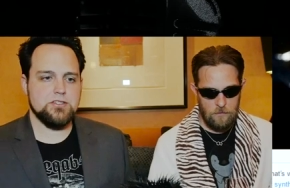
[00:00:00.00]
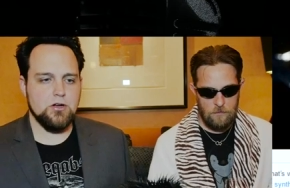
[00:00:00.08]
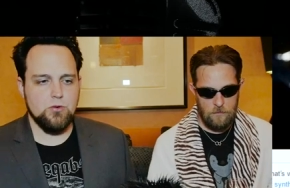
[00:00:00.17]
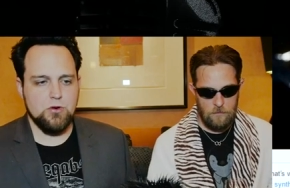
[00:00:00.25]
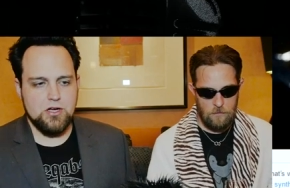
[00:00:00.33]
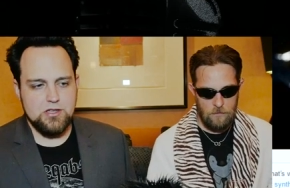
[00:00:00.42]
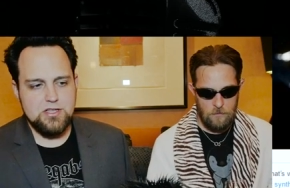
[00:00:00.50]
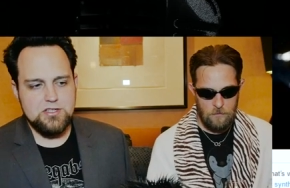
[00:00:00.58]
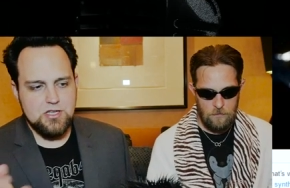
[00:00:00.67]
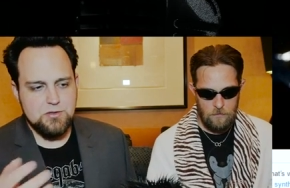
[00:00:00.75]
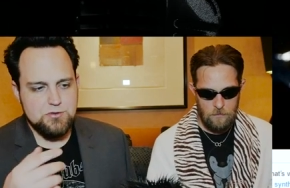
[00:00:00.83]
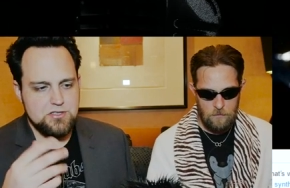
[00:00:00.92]
Speaker 1: right, so uh,
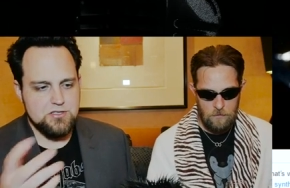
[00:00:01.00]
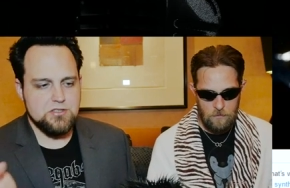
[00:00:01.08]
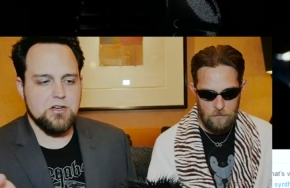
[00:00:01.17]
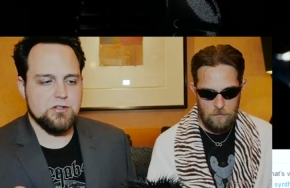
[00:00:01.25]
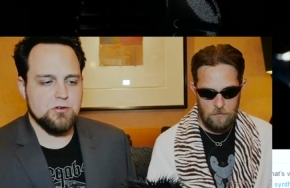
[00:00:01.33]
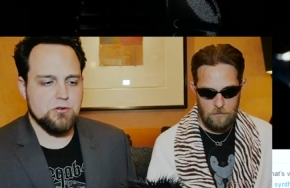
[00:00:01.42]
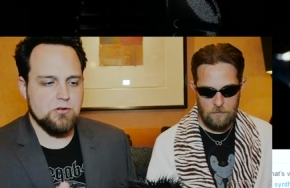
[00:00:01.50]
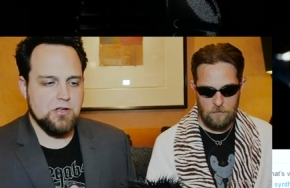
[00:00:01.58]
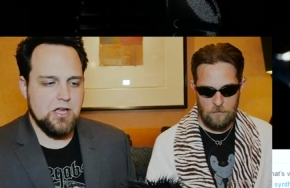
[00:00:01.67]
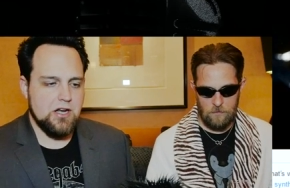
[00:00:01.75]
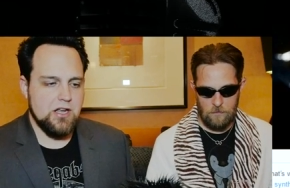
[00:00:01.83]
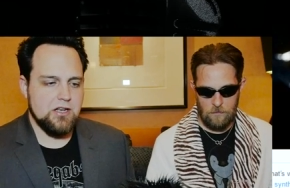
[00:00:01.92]
Lisa Nip, she's a doctoral
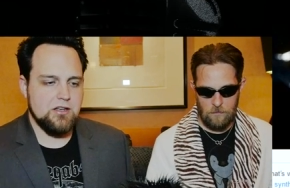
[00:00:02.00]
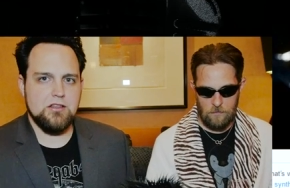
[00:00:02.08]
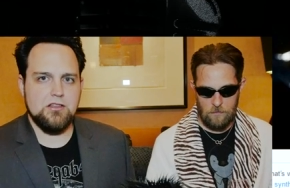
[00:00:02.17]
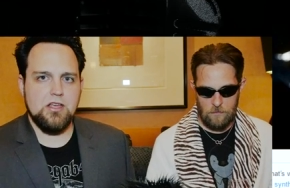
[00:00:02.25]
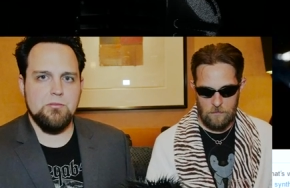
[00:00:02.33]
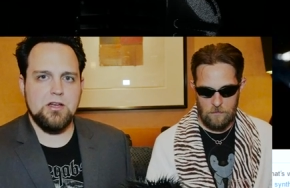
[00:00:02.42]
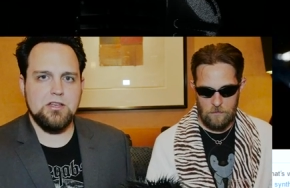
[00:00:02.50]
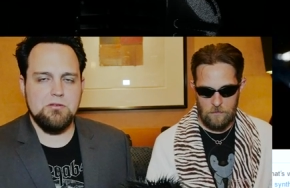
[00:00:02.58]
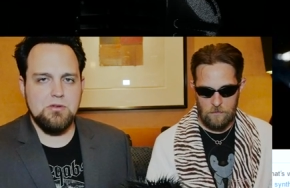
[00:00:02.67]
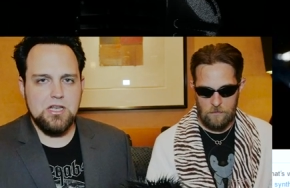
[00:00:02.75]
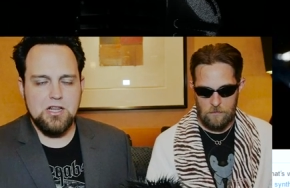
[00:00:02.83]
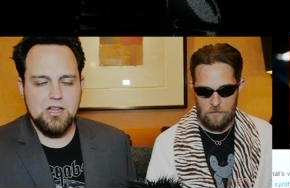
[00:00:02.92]
candidate at the
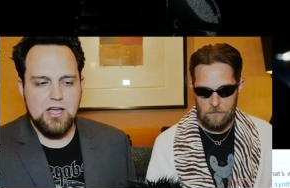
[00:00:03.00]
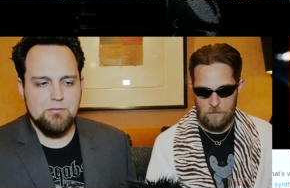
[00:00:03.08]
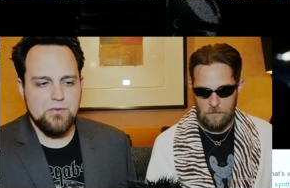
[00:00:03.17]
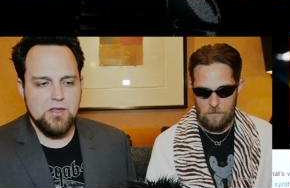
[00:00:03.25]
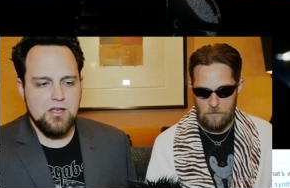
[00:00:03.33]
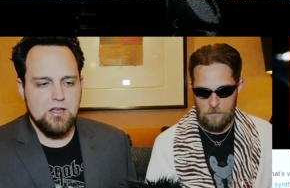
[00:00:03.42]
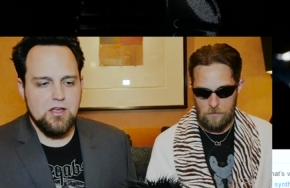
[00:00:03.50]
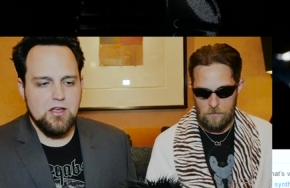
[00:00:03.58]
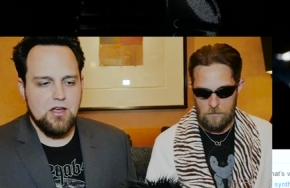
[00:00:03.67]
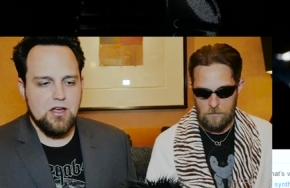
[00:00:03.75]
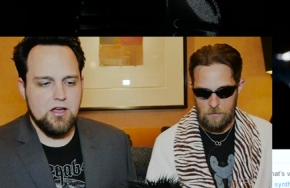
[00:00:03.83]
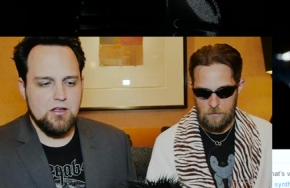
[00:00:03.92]
MIT Media Lab,
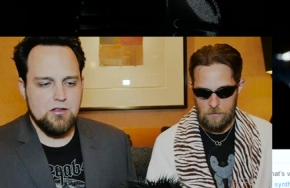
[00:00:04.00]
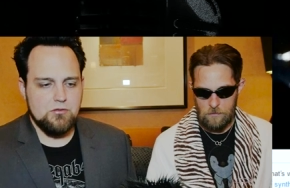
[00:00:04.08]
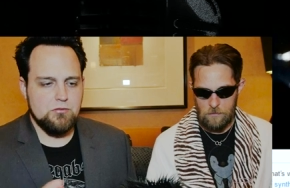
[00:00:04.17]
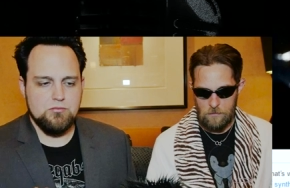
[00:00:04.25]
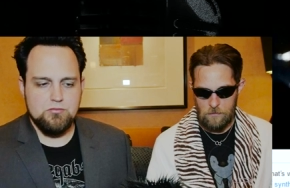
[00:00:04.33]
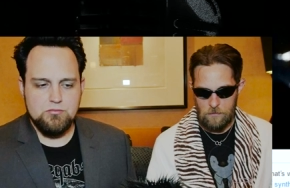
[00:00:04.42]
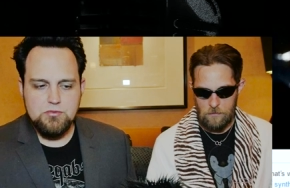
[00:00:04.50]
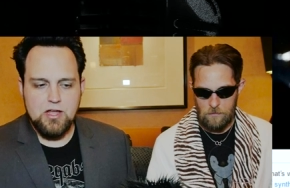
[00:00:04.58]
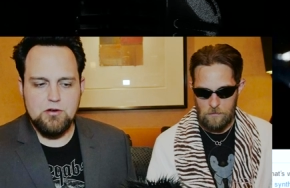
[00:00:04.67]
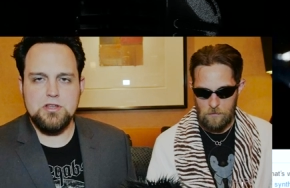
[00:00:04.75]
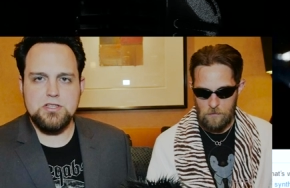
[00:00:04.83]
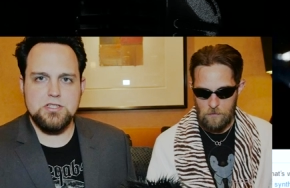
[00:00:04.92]
uh,
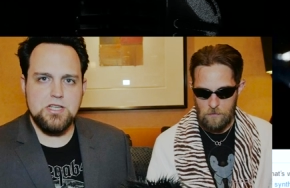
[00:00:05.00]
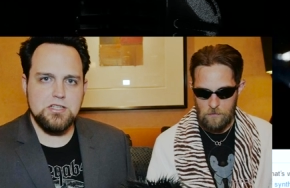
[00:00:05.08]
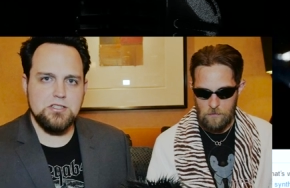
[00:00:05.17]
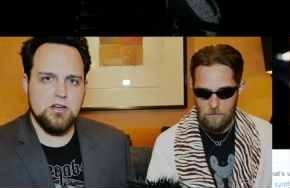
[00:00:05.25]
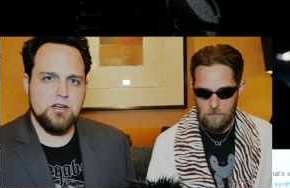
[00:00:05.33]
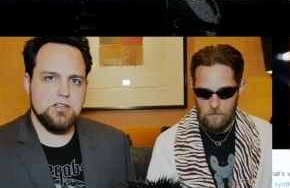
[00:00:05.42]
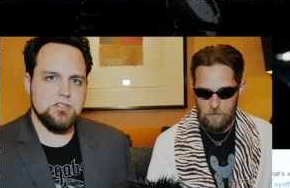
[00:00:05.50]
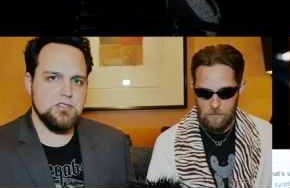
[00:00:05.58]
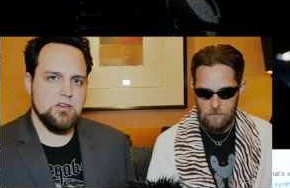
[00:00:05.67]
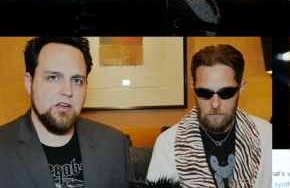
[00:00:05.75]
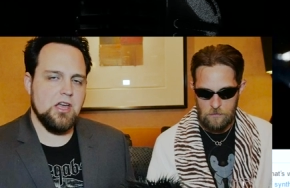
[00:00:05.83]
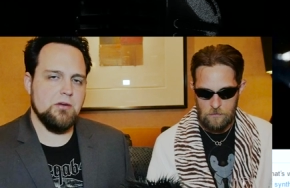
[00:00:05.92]
had a recent TED Talk, and
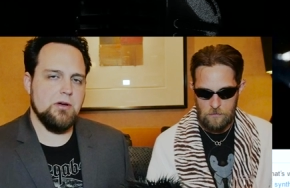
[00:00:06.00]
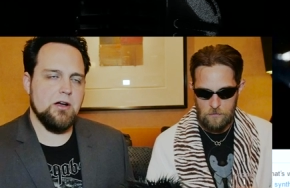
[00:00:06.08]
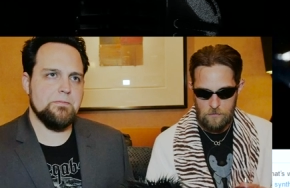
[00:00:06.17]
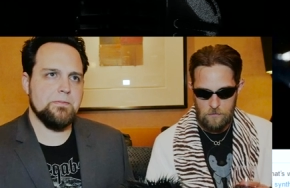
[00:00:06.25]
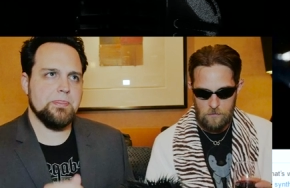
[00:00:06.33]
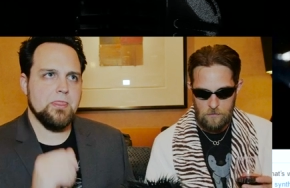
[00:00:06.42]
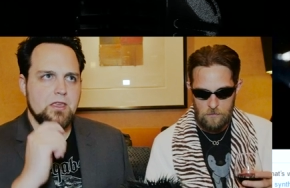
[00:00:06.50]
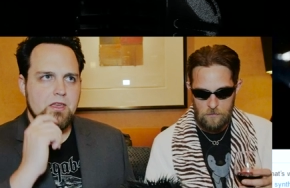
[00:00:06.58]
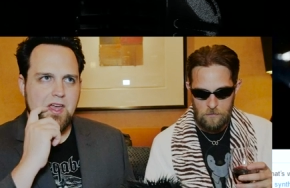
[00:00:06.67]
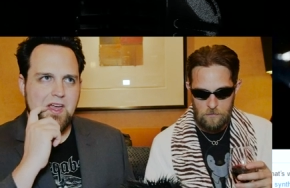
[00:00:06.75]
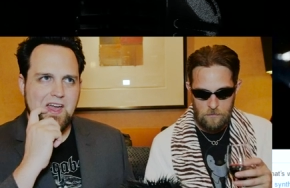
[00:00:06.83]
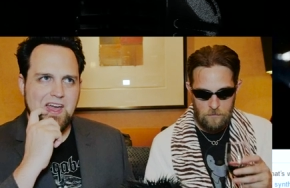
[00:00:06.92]
she's talking about,
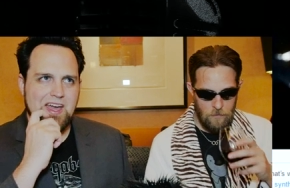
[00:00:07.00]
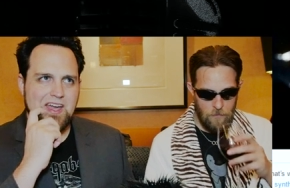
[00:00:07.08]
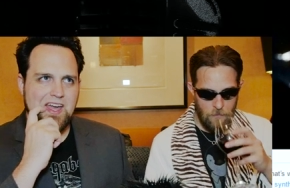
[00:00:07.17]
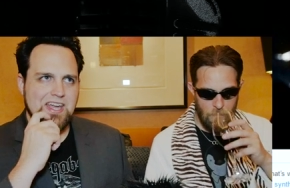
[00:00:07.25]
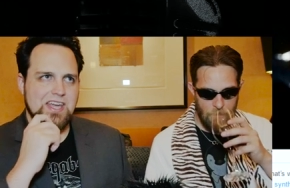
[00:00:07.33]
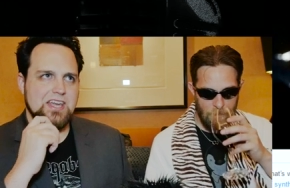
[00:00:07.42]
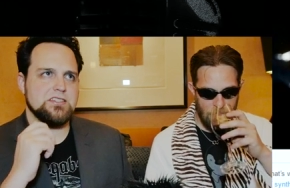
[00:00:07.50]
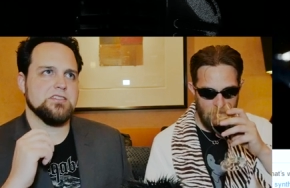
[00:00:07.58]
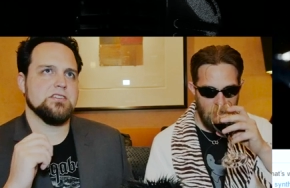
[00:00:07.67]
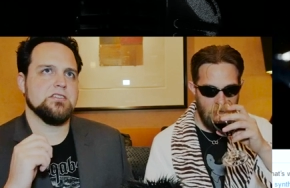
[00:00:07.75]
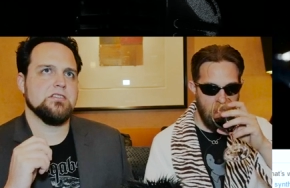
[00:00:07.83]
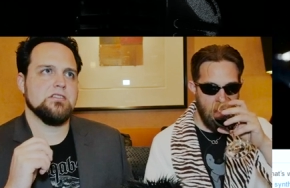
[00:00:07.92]
I, I
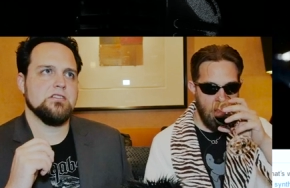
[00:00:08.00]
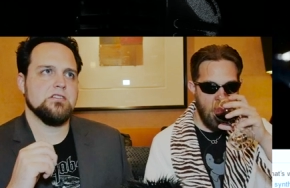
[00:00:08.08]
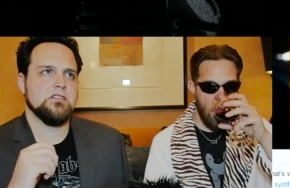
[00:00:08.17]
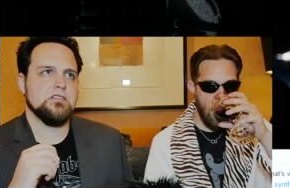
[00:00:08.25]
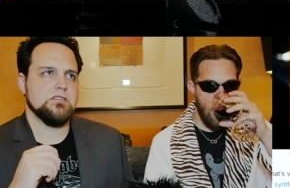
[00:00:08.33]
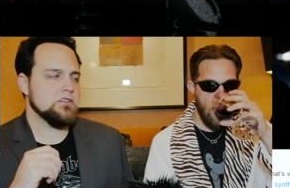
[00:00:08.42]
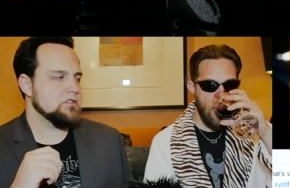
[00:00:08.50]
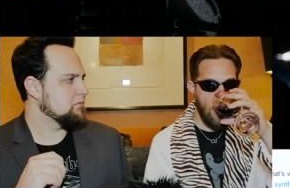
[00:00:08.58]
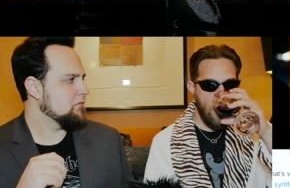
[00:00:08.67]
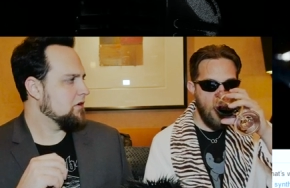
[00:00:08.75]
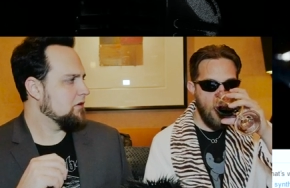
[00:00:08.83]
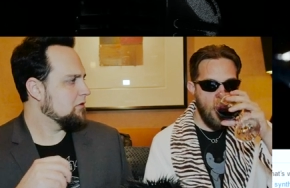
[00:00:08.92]
guess, just
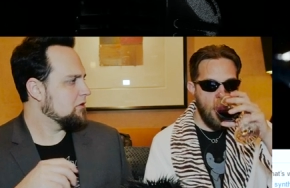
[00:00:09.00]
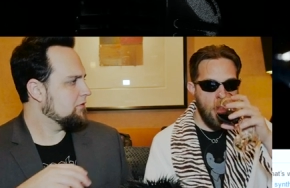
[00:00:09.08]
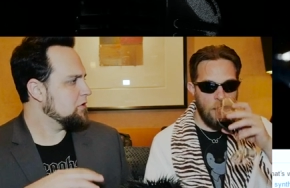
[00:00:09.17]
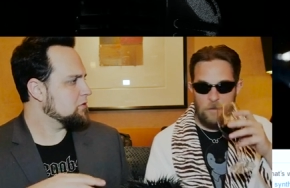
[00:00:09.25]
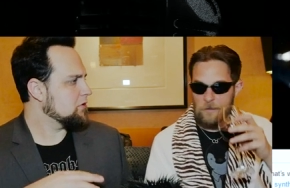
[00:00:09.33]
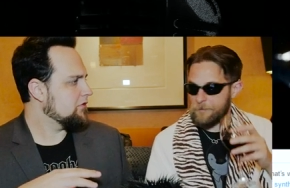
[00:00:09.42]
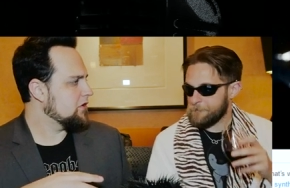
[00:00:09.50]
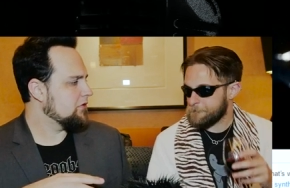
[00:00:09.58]
the future of